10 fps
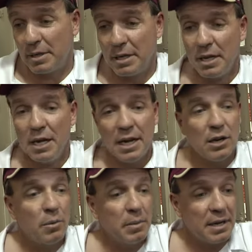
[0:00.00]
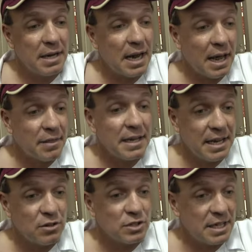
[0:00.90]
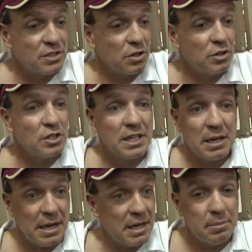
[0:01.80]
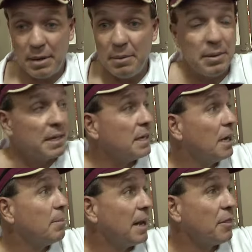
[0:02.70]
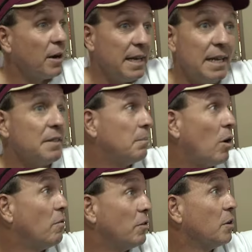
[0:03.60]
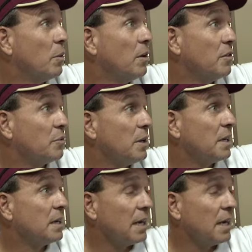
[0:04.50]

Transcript: But, but I think he understands the urgency. He picked it up, and I thought he hit the ball very well this week.